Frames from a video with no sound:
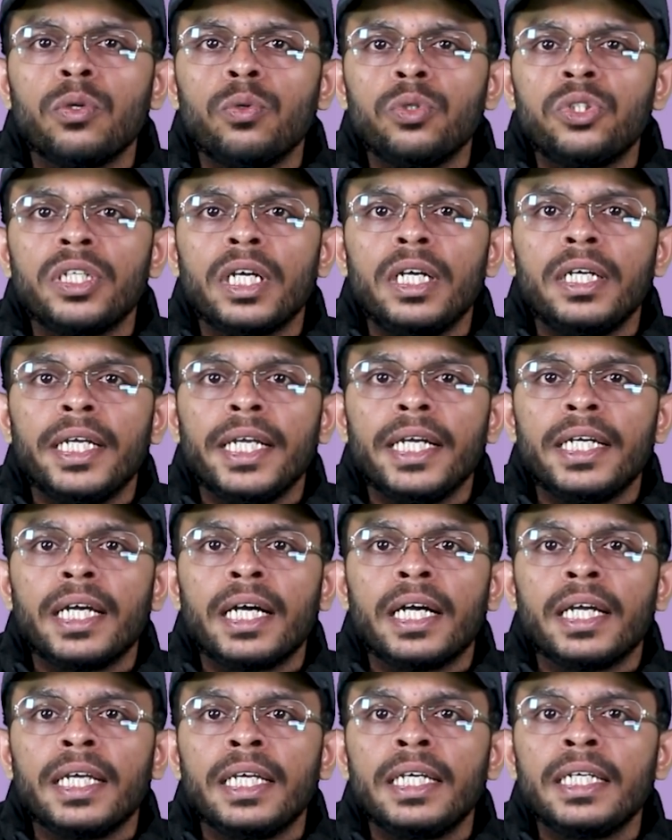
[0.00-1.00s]
crucial
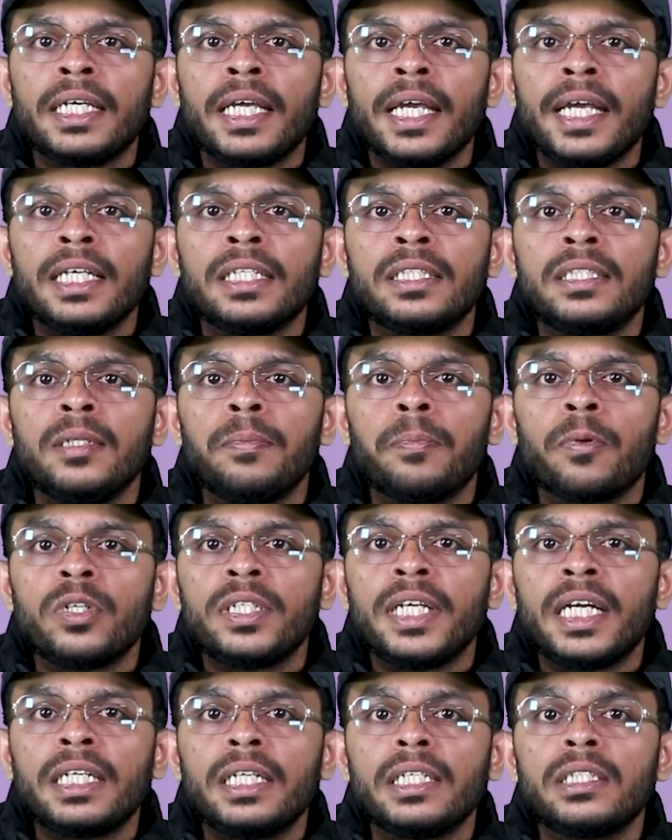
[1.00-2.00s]
data in case the
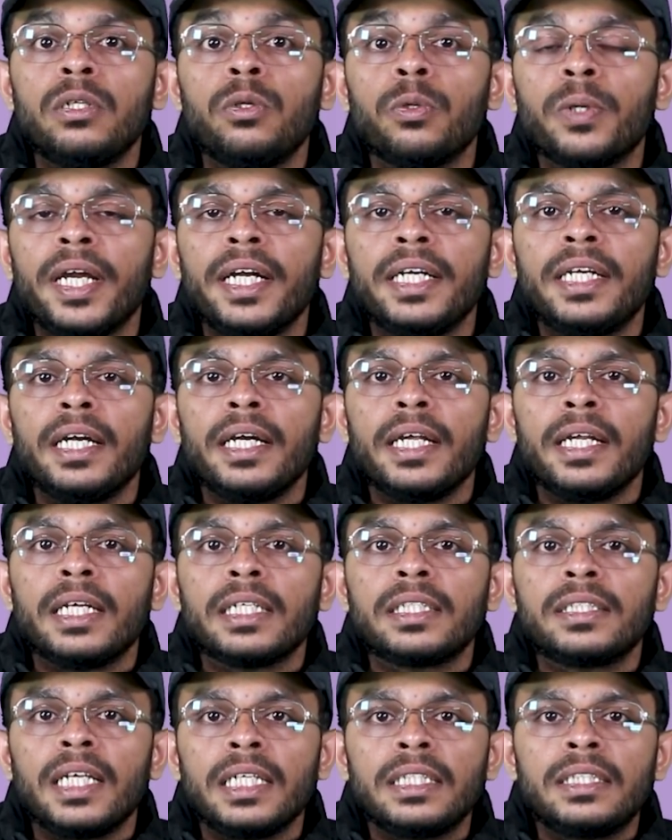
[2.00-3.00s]
project is located in
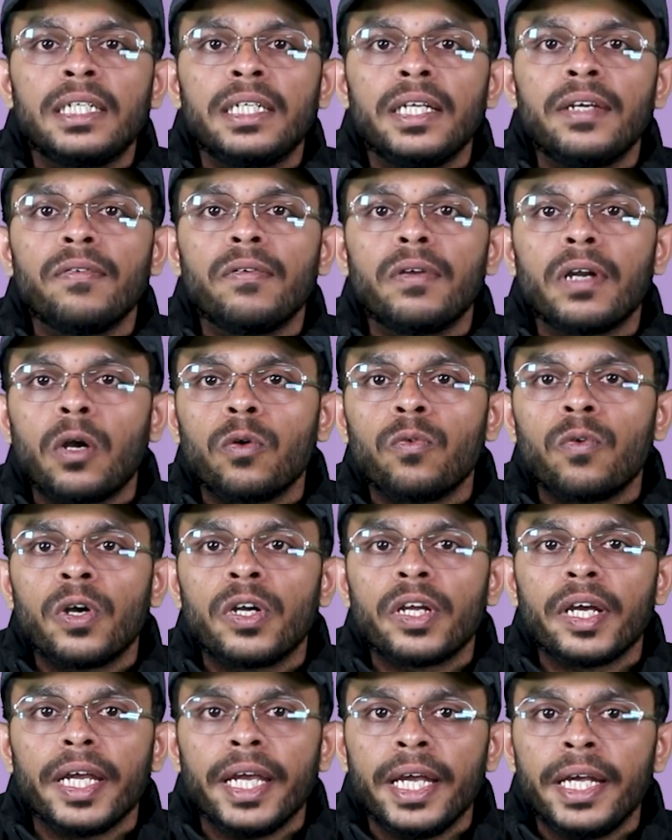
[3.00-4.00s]
a sensitive
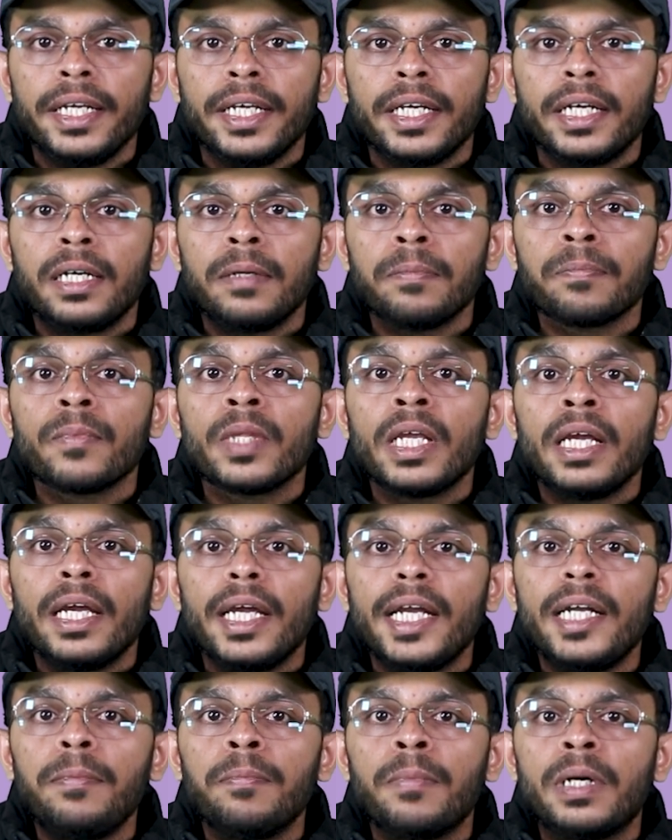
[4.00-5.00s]
groundwater area,
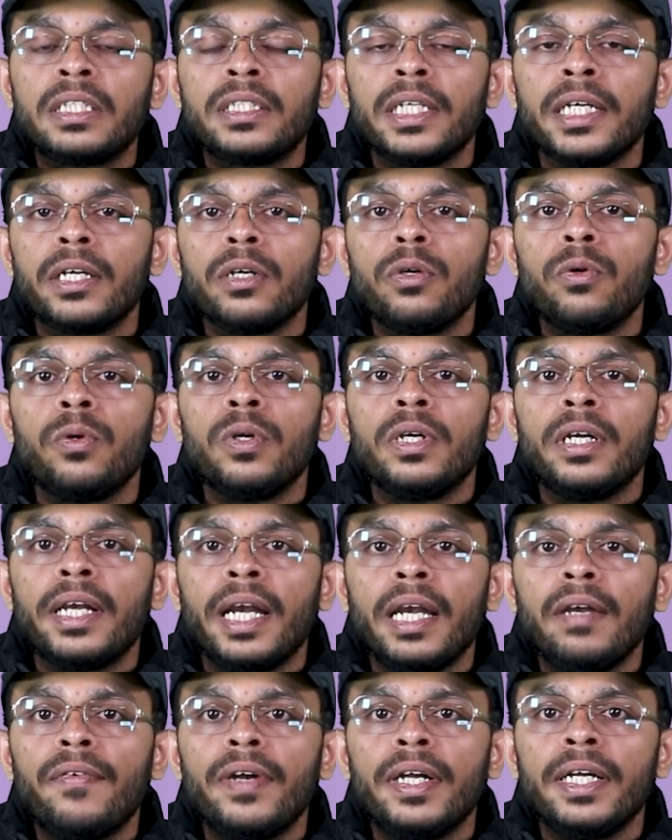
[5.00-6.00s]
it must include
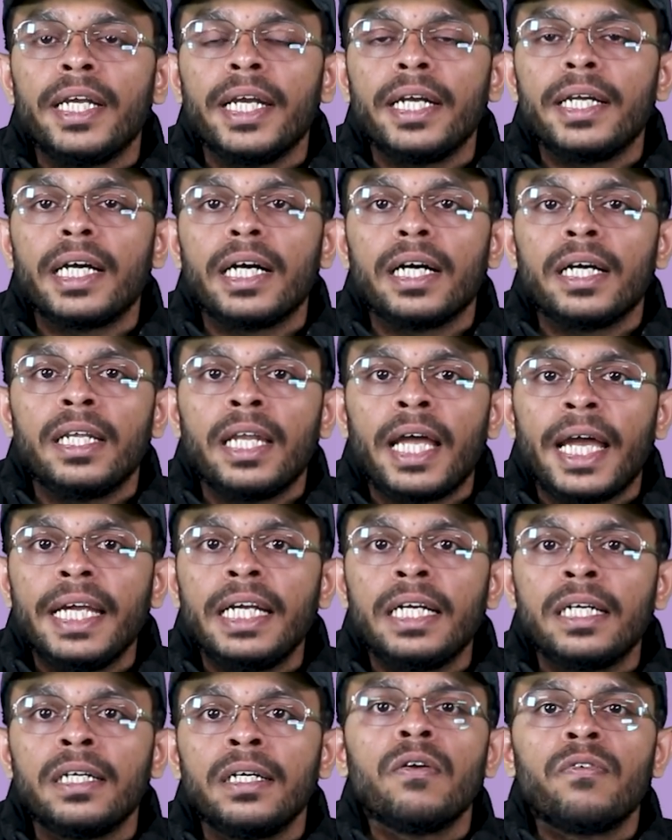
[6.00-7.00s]
relevant data
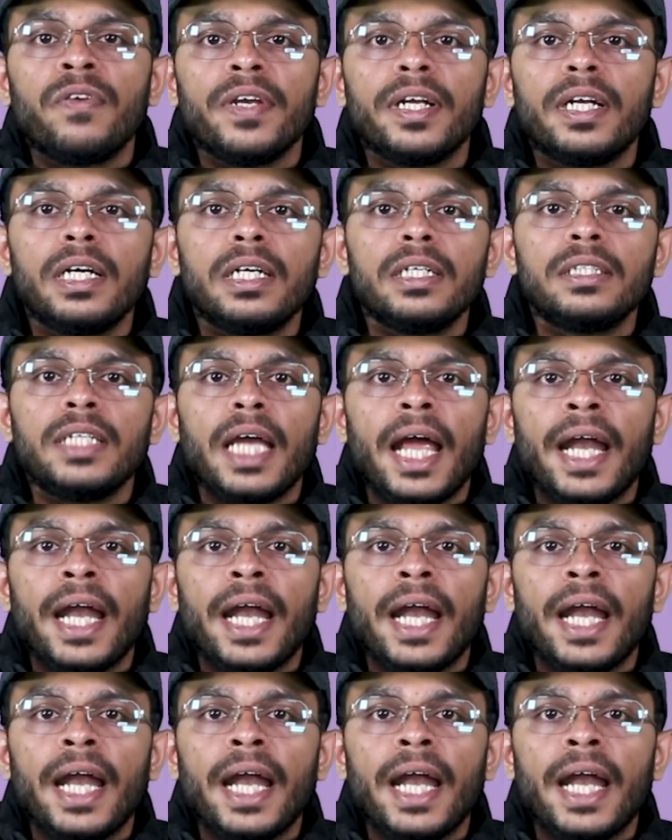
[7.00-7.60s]
like figures